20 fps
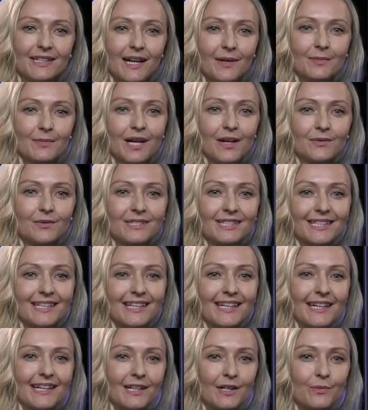I'm now sitting
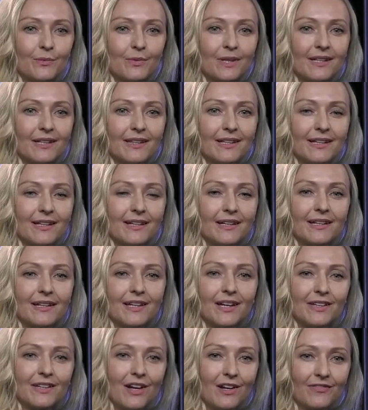here with
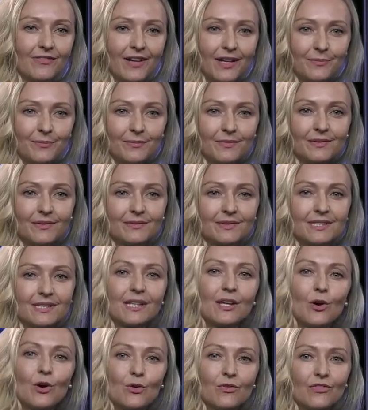Jan Alfheim,
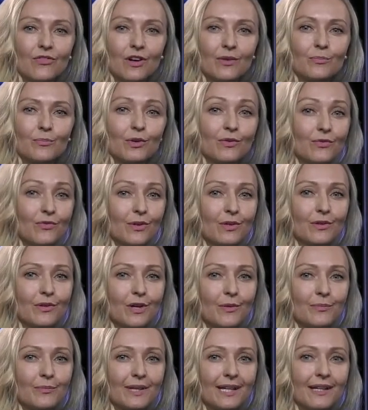CEO of our portfolio
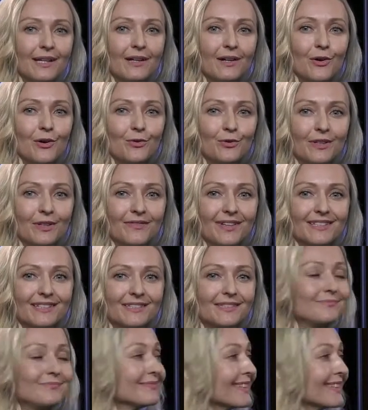company, Oncoinvent.